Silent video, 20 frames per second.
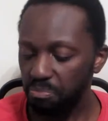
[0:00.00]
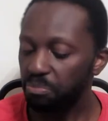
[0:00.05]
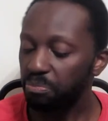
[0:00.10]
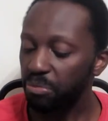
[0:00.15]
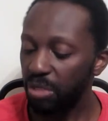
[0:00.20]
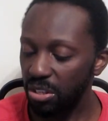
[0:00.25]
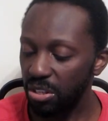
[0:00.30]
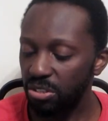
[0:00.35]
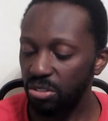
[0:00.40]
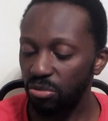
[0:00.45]

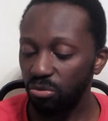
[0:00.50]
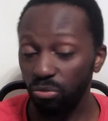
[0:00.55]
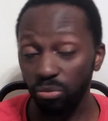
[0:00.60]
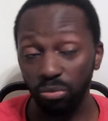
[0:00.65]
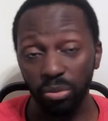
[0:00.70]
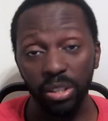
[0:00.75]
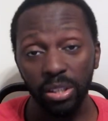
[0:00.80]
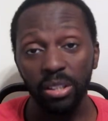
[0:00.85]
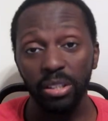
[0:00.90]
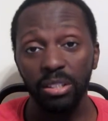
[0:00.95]
This
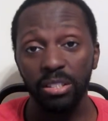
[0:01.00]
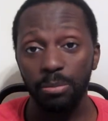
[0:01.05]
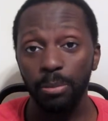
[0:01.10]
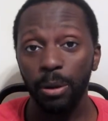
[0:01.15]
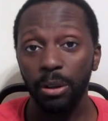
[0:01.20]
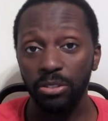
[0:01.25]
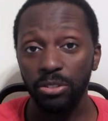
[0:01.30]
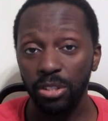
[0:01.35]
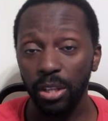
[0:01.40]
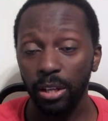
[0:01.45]
really
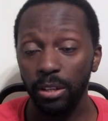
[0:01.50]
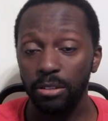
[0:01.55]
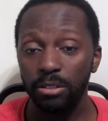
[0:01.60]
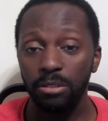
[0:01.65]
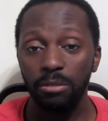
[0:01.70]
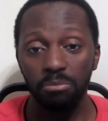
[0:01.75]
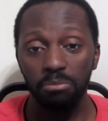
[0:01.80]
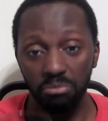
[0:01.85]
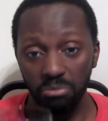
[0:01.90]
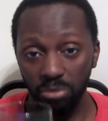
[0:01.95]
smells nice.
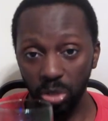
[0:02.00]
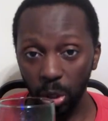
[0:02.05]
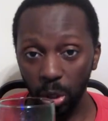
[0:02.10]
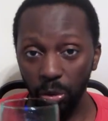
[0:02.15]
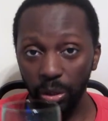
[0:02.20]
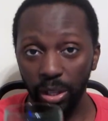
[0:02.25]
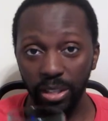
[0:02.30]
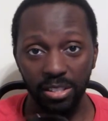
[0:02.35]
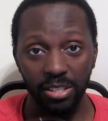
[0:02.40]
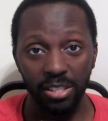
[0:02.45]
So
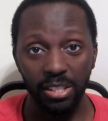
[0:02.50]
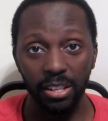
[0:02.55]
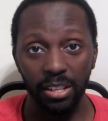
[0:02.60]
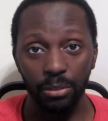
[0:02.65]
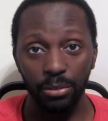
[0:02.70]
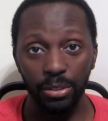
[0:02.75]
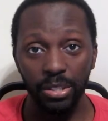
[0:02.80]
let's see if it